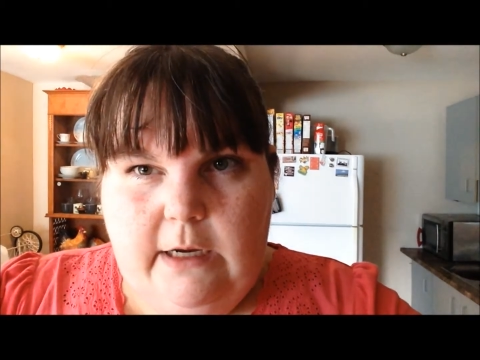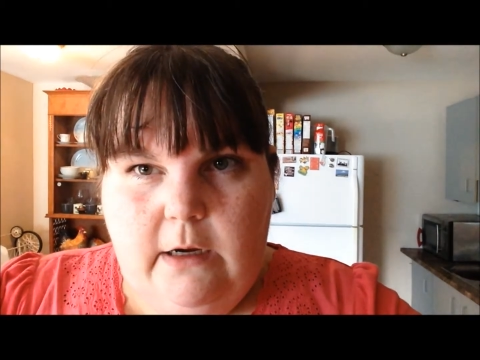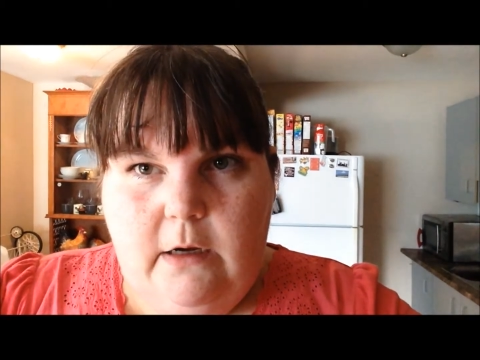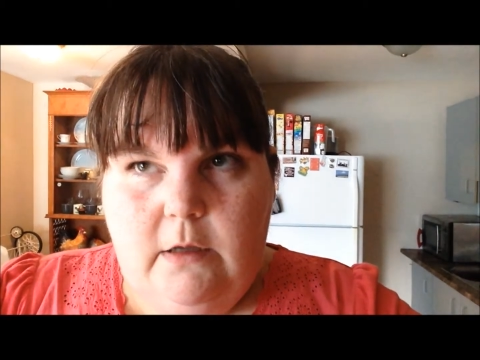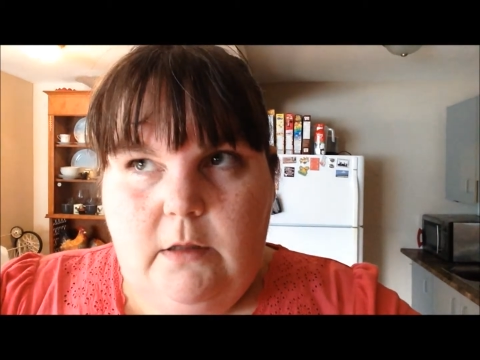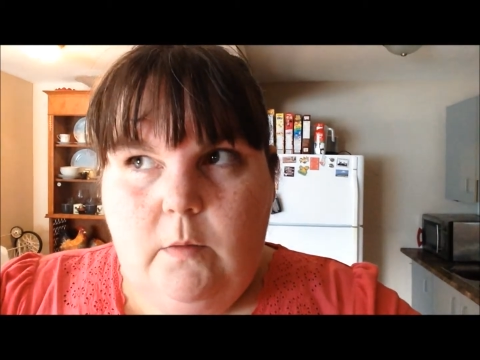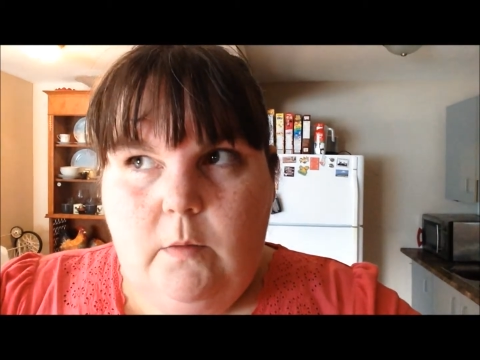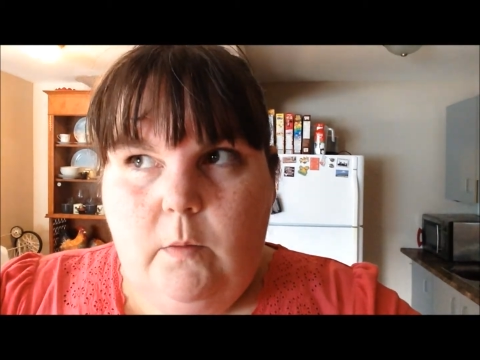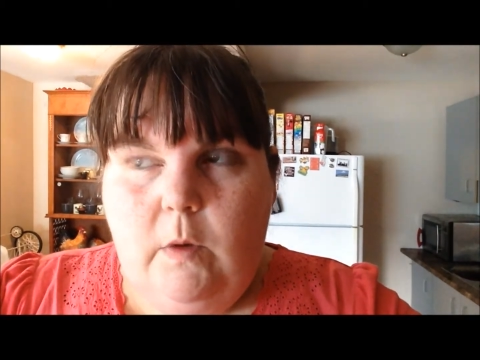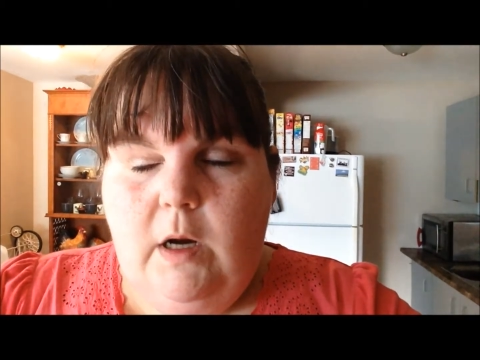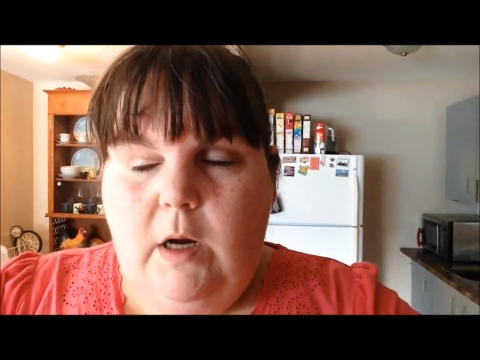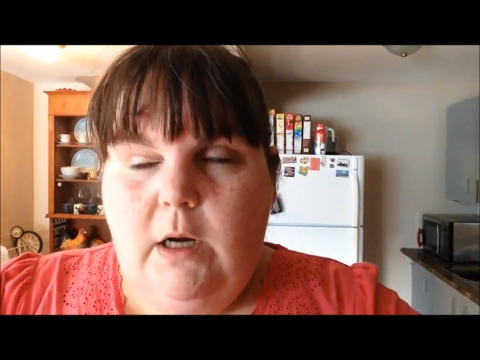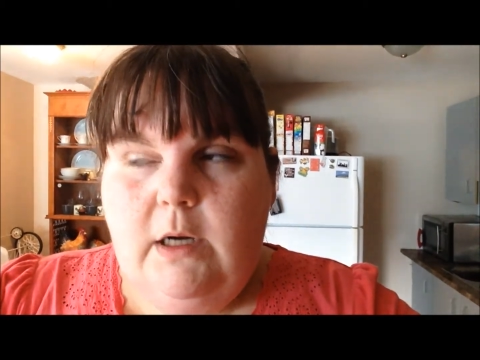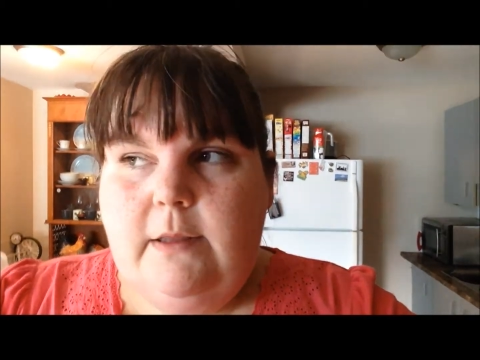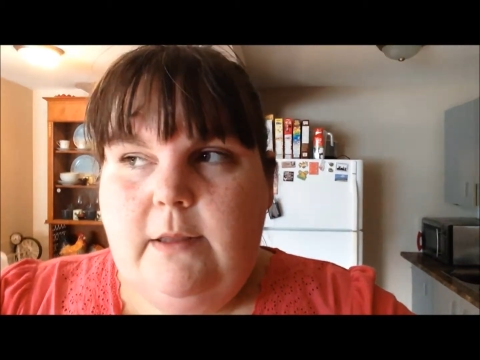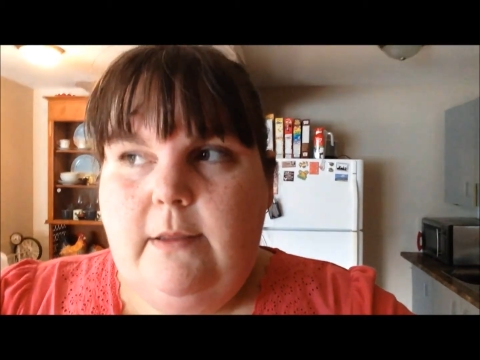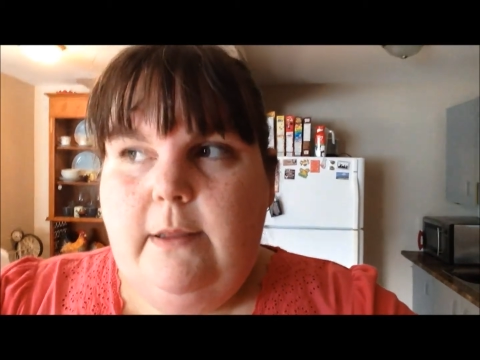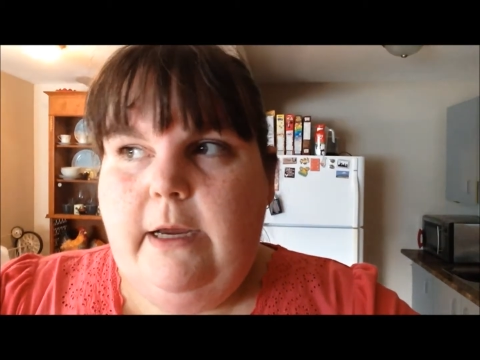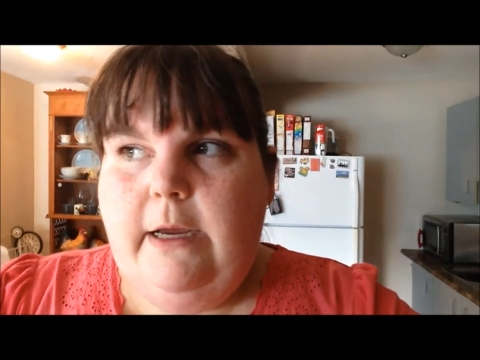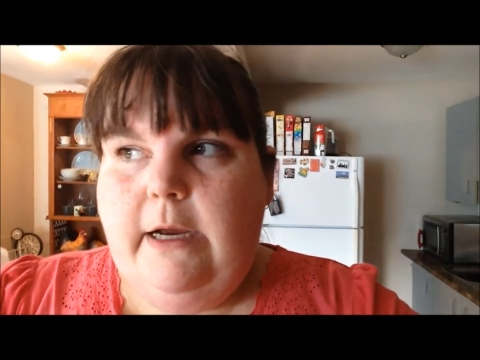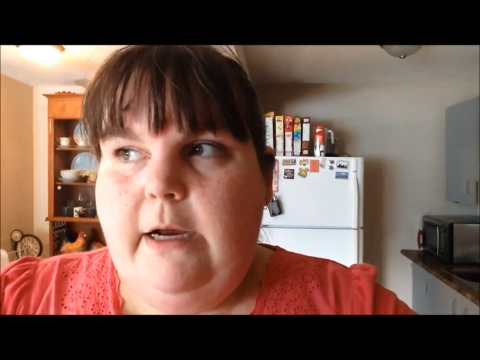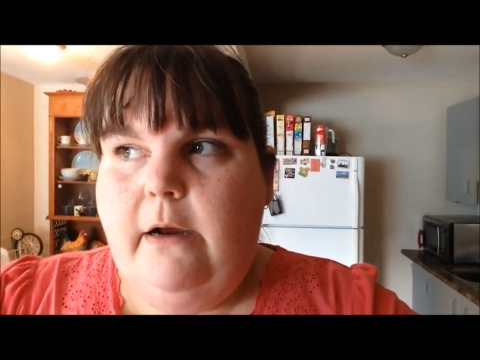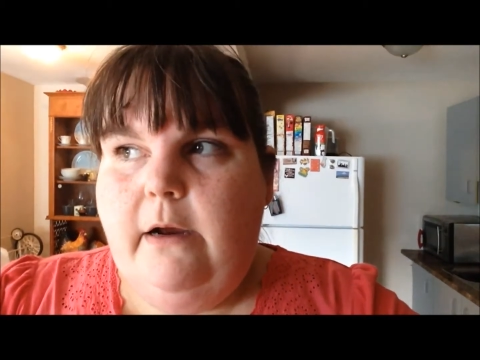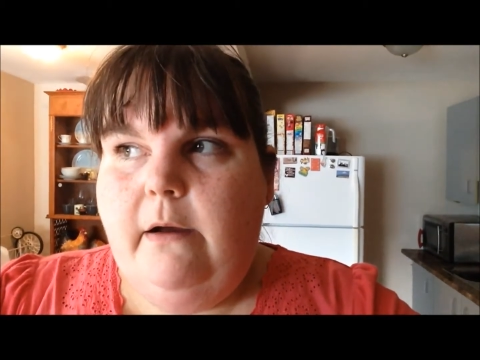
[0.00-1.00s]
on the walk
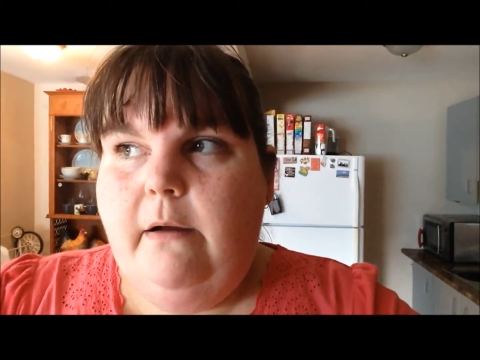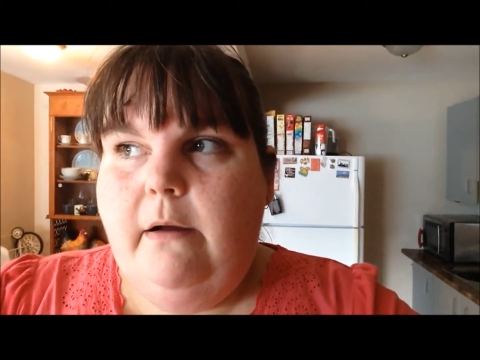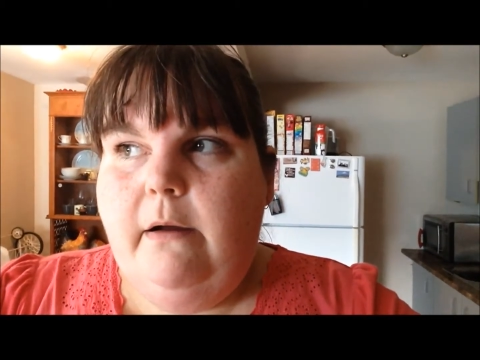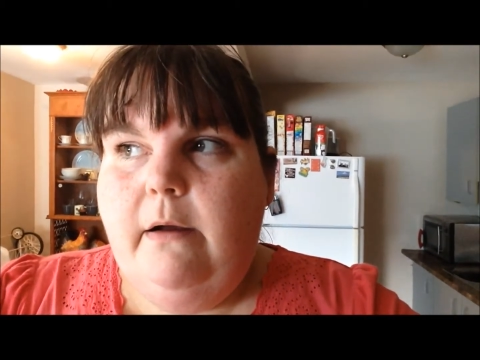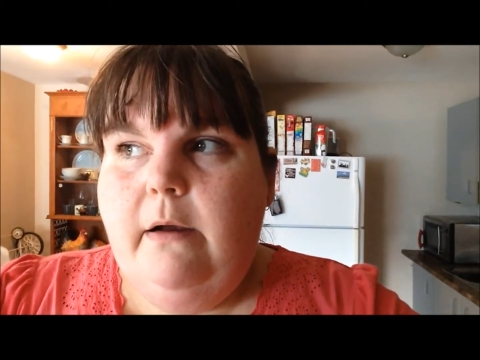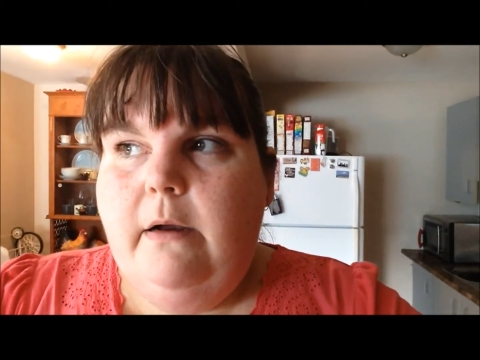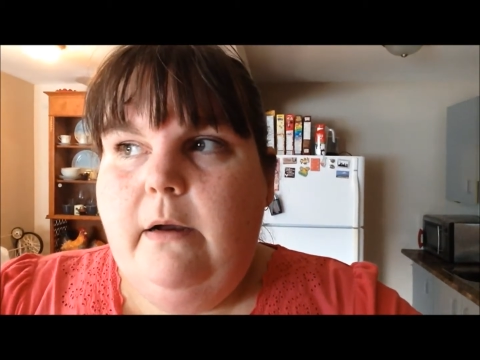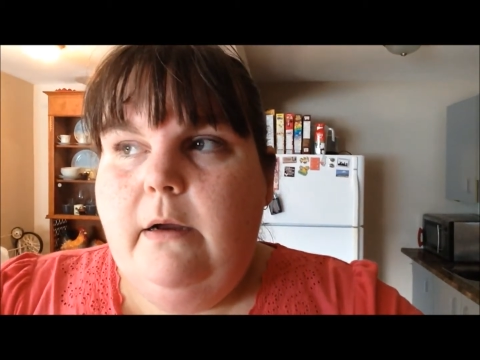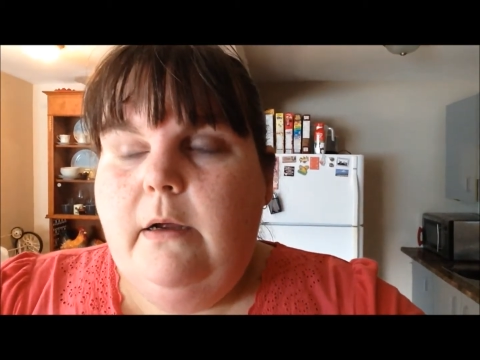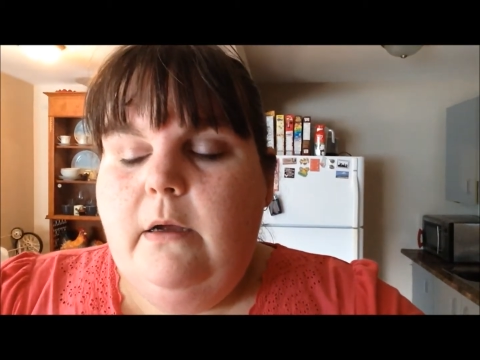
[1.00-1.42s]
there